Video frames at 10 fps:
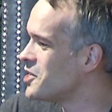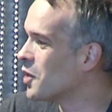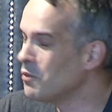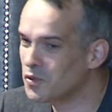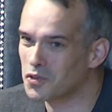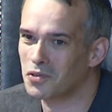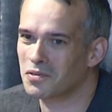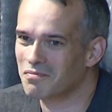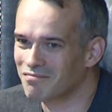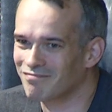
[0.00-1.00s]

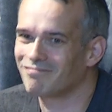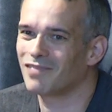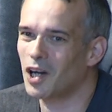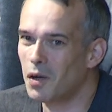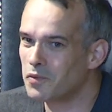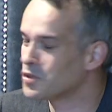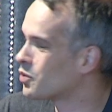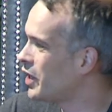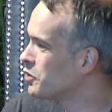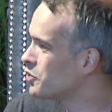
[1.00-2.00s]
obvious
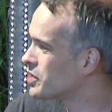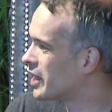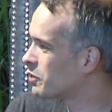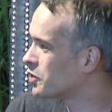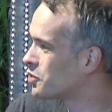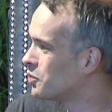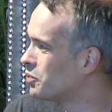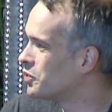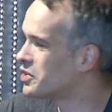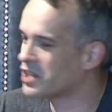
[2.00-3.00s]
way to do that was to
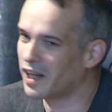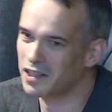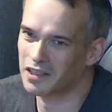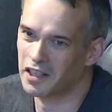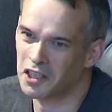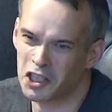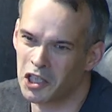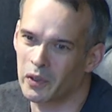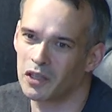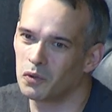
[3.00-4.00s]
put sales and
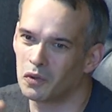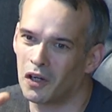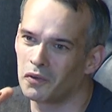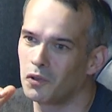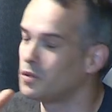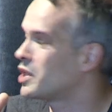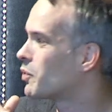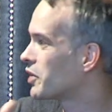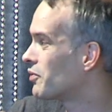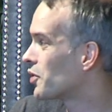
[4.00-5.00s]
engineering on 2
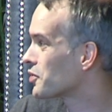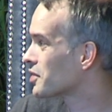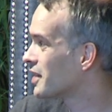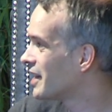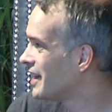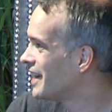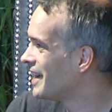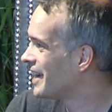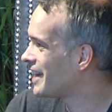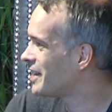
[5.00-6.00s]
separate floors.
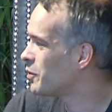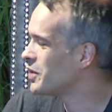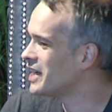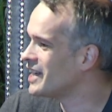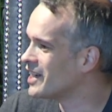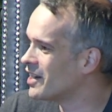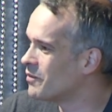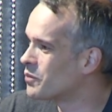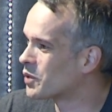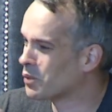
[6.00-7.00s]
We
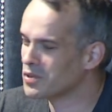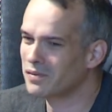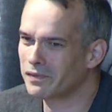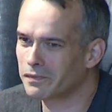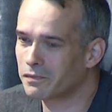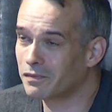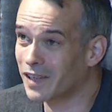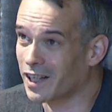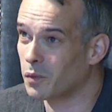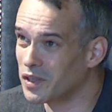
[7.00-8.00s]

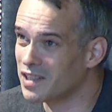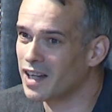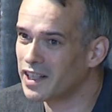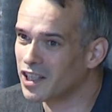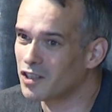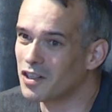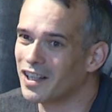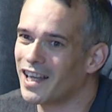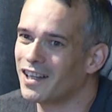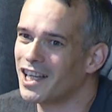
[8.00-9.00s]
decided
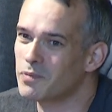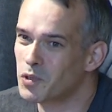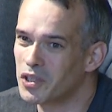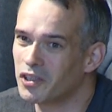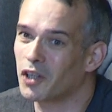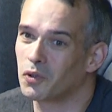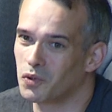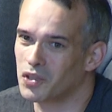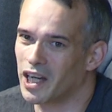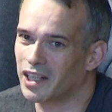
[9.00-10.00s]
especially not to
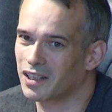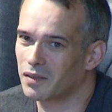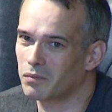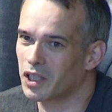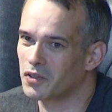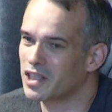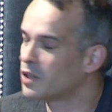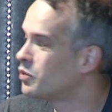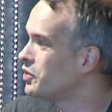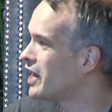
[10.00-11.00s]
do that, because that
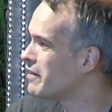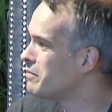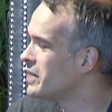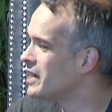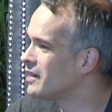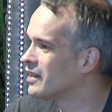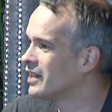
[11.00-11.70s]
would have been